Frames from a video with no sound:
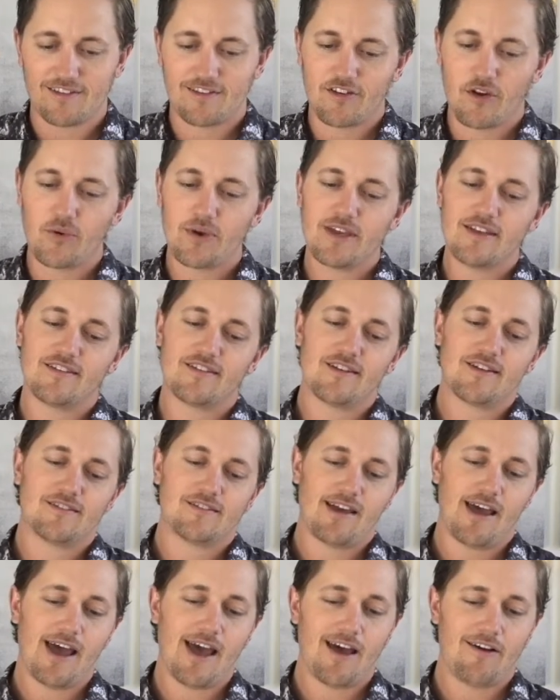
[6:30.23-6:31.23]
it's so
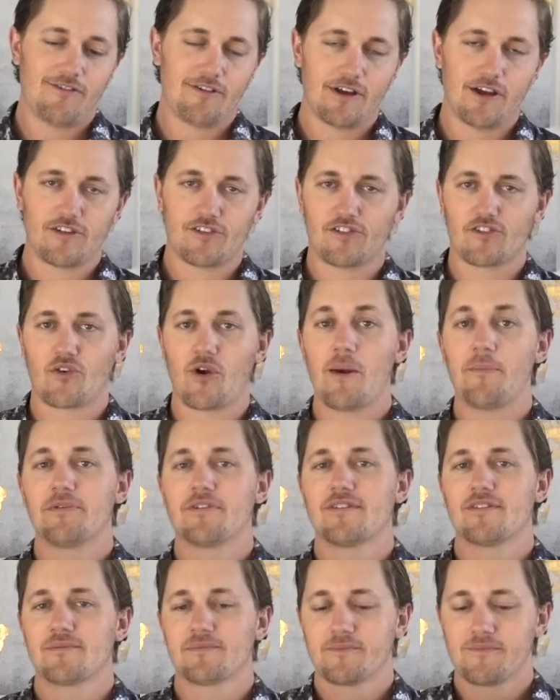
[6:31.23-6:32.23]
easy to have a
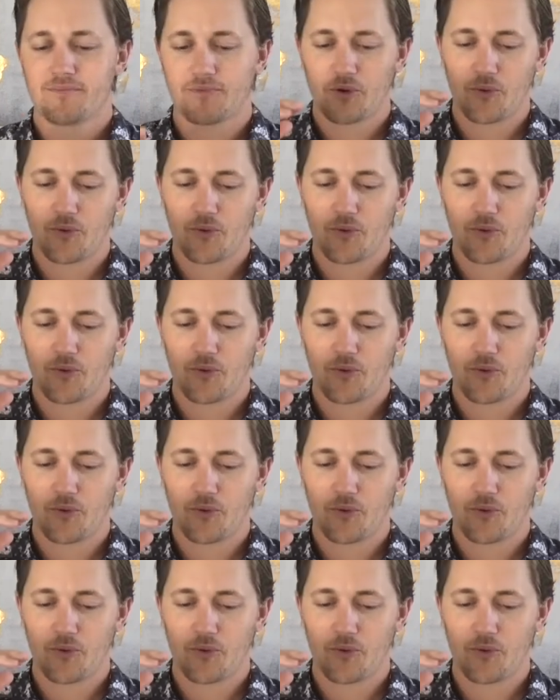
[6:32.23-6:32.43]
script